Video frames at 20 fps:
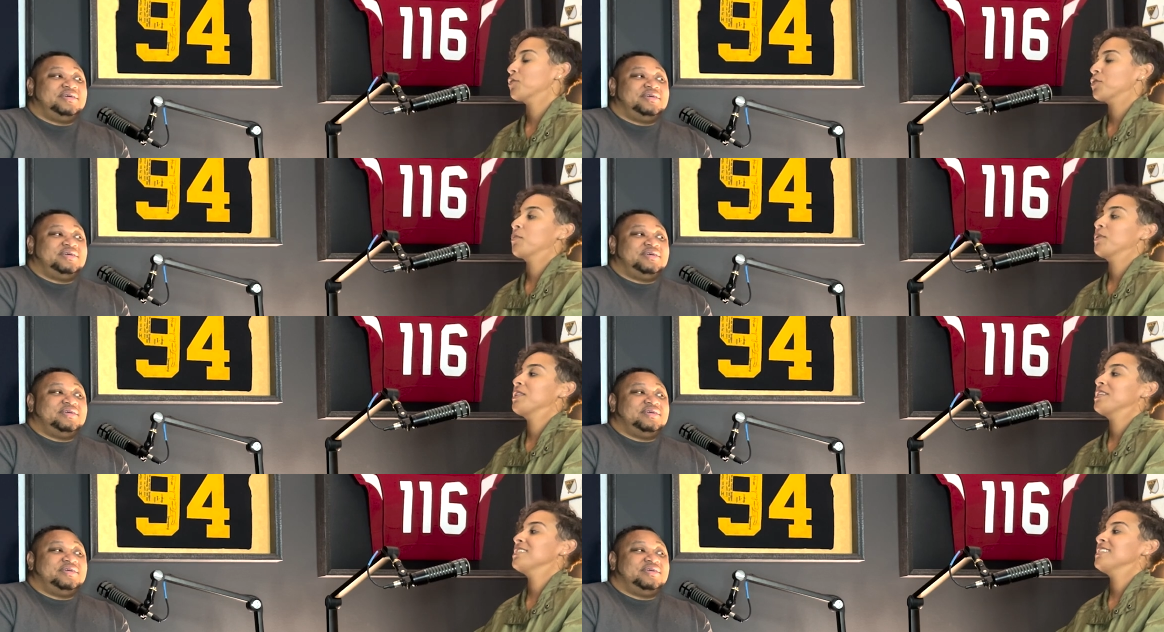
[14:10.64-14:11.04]

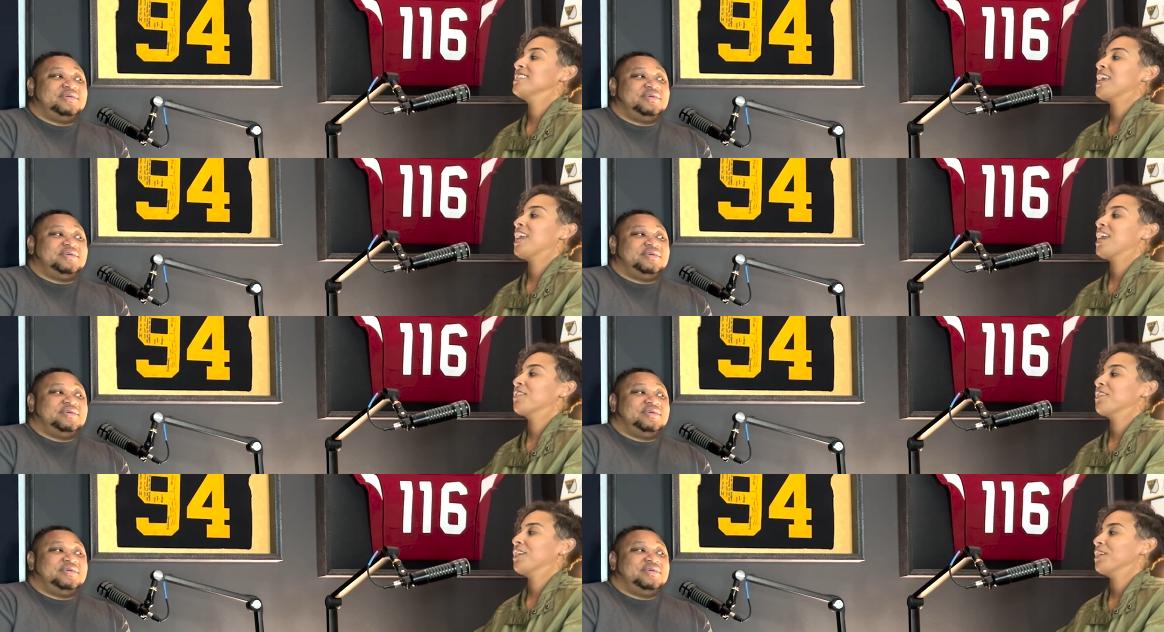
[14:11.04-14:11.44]
Speaker 1: know when this is
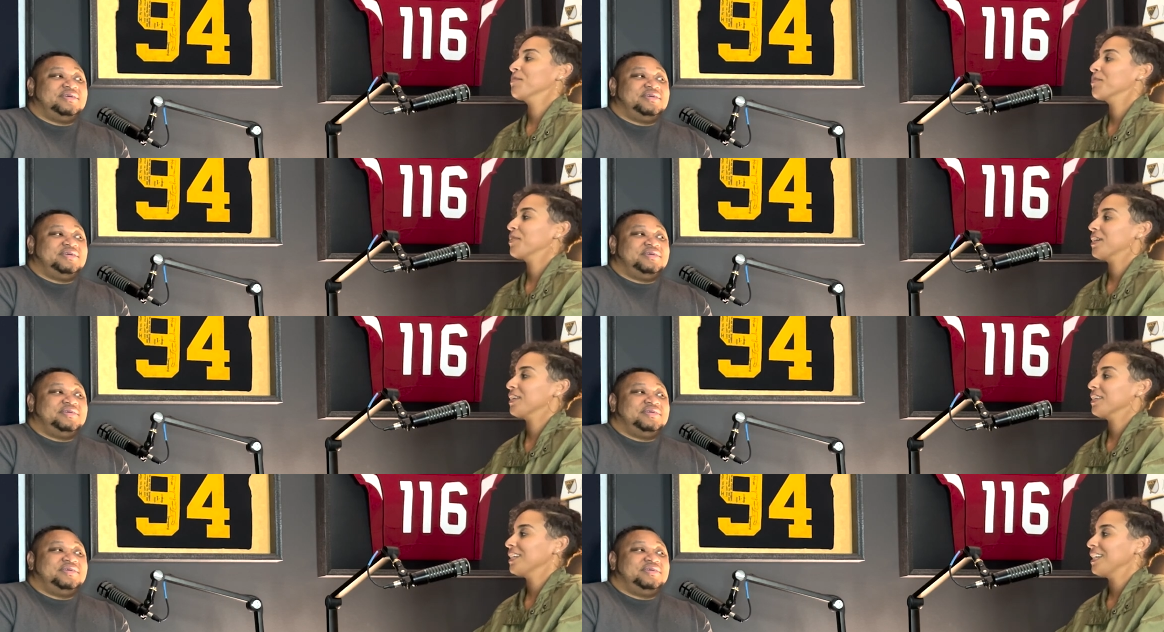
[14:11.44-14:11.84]

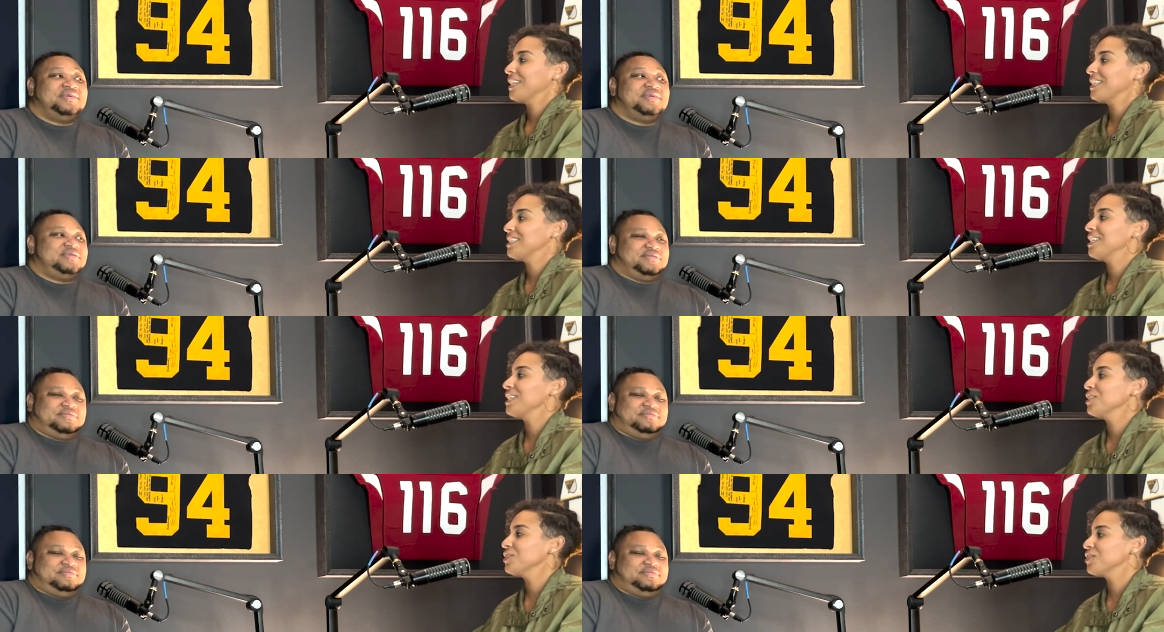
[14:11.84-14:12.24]
airing, but
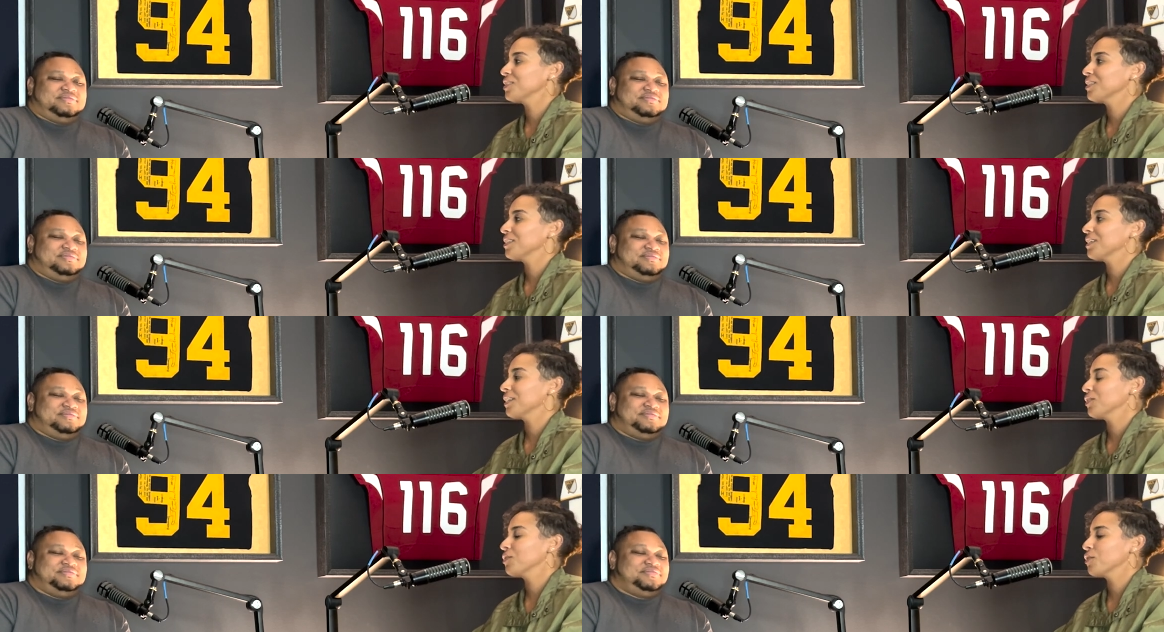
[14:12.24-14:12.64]

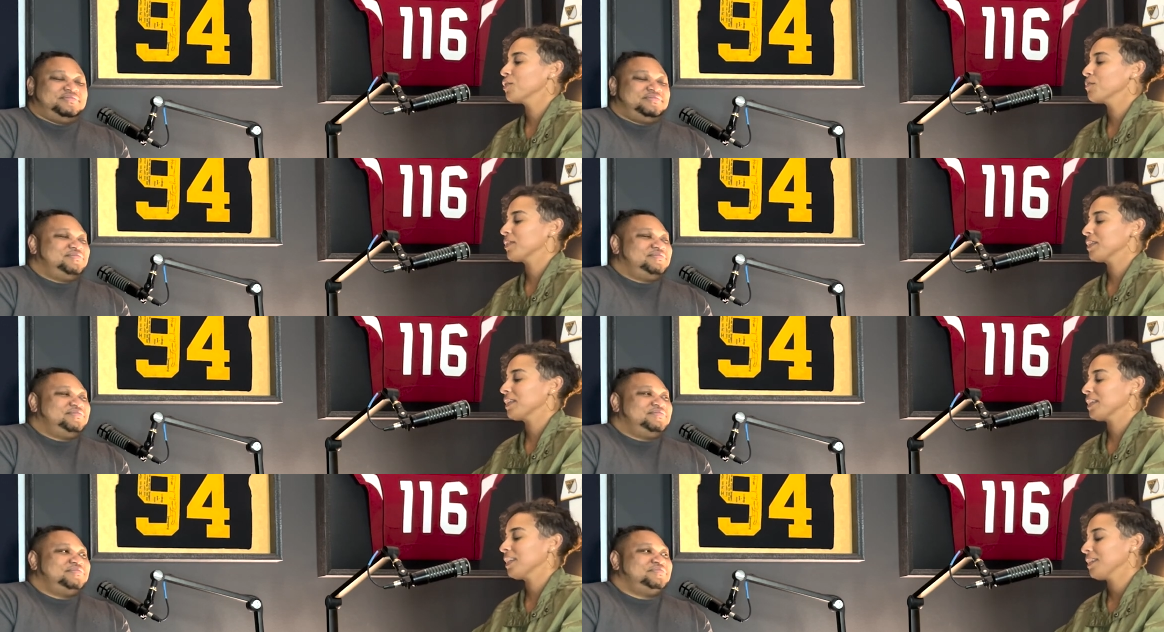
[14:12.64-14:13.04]
intentionally,
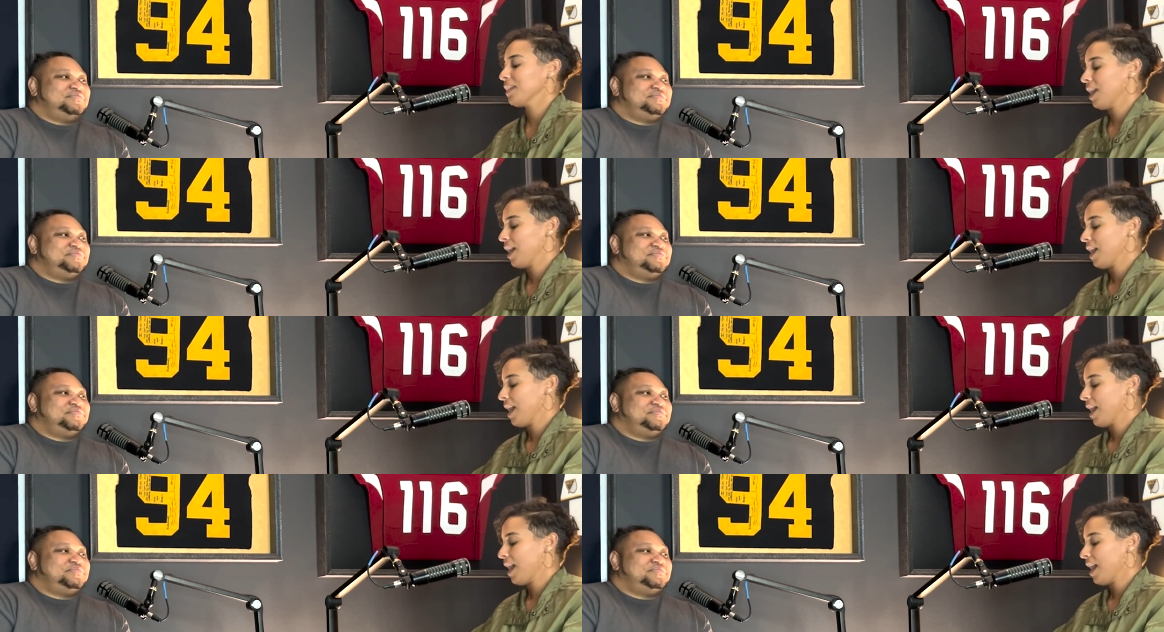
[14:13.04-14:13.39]
normally